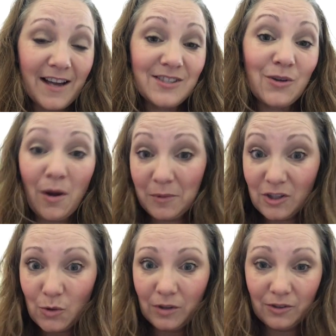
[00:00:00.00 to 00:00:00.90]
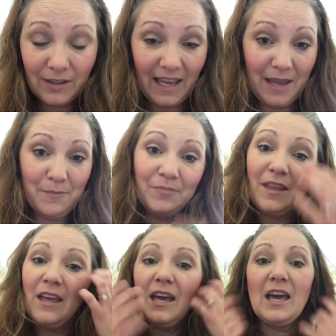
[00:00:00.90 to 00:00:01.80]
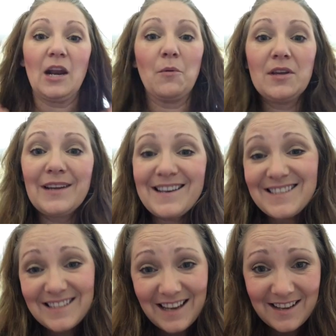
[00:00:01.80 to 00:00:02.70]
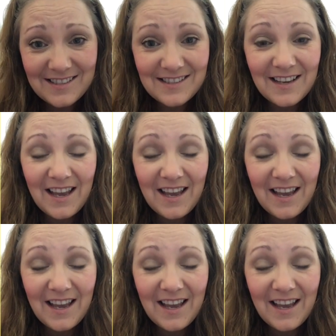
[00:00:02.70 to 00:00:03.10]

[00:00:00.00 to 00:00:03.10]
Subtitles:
So I'm going to do a little game and I want you guys to guess.